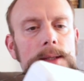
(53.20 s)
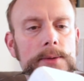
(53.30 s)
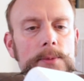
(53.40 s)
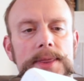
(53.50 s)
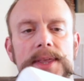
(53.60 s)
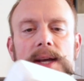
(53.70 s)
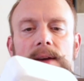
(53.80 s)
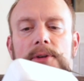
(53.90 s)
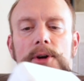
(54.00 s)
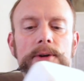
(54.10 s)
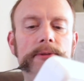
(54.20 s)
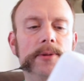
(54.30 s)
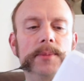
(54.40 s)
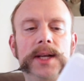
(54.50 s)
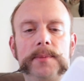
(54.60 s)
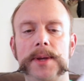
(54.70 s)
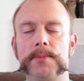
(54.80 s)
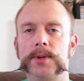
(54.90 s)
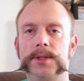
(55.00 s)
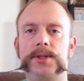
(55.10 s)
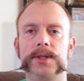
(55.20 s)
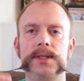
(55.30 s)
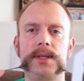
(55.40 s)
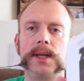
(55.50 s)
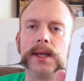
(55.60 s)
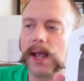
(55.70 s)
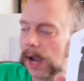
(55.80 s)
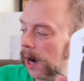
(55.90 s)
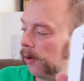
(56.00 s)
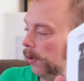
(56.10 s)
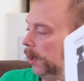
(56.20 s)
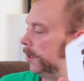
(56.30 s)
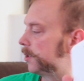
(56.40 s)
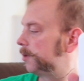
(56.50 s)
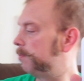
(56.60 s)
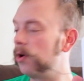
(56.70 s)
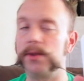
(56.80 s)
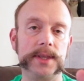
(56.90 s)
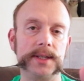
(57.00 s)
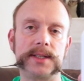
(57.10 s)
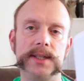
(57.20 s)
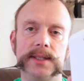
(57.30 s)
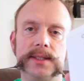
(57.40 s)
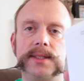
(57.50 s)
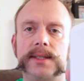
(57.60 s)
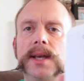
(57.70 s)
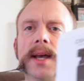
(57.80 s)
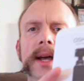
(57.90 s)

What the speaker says: One thing I've heard from a lot of people is just how small this is.